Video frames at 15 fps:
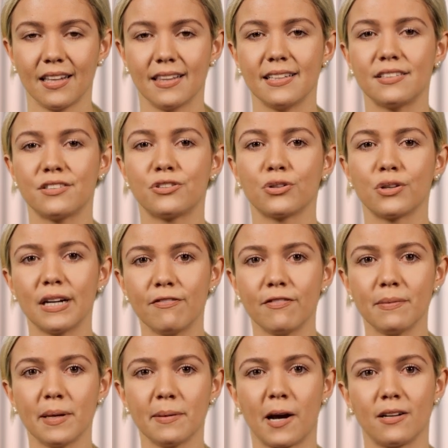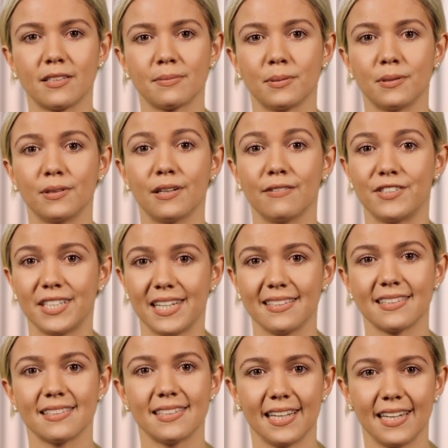This story from the Gospel of
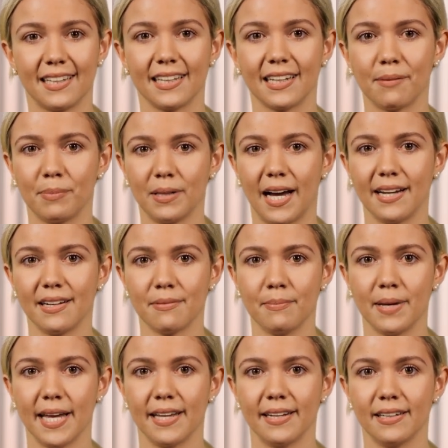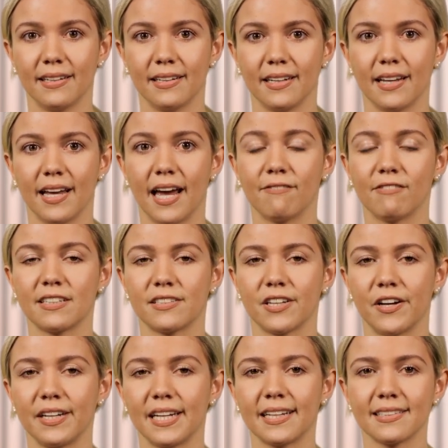Jesus healing a blind man and
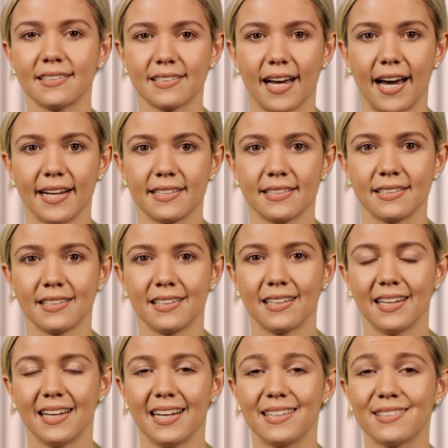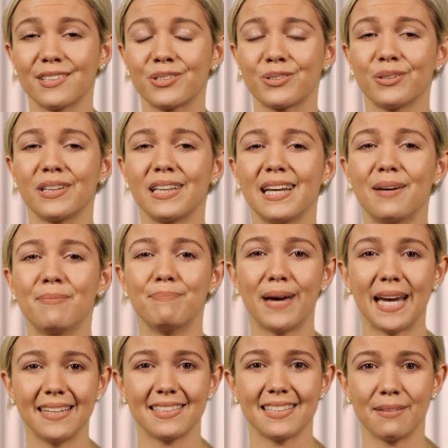returning his sight is a truly
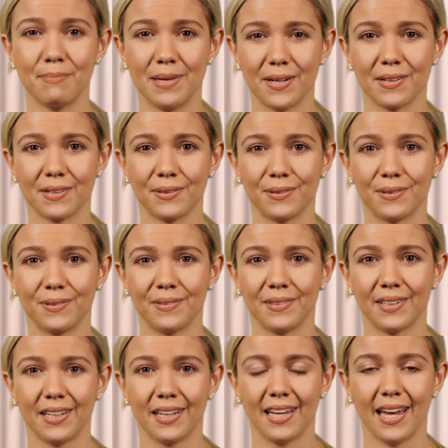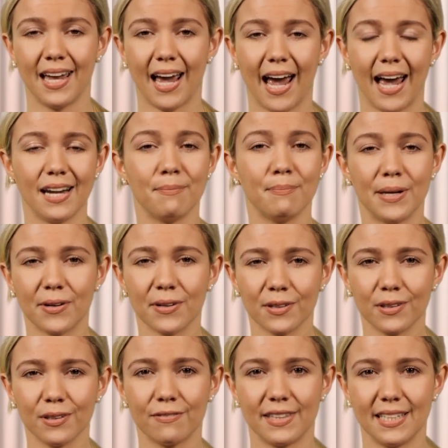amazing miracle, and a
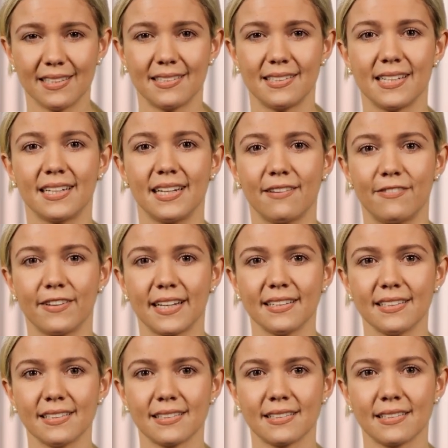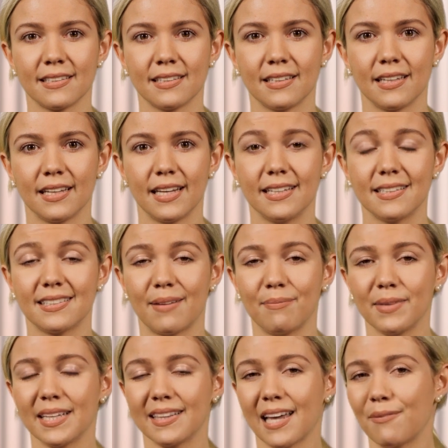miracle of this significance is
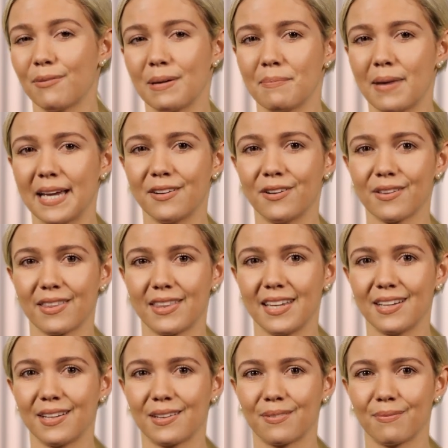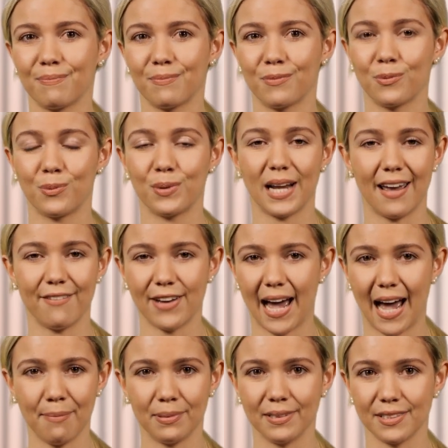something that we may not think would ever
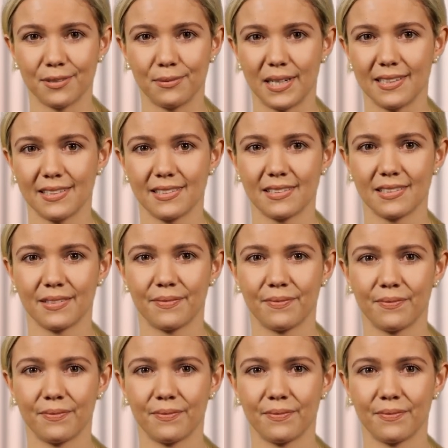happen to us.